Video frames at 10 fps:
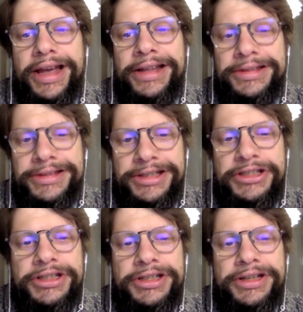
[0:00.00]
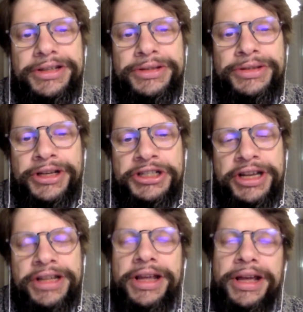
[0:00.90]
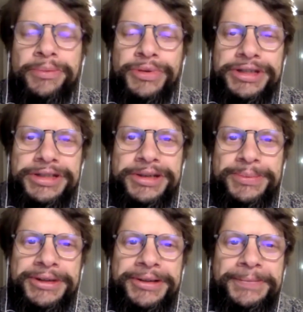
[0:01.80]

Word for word: and teach Dzogchen and Buddhism?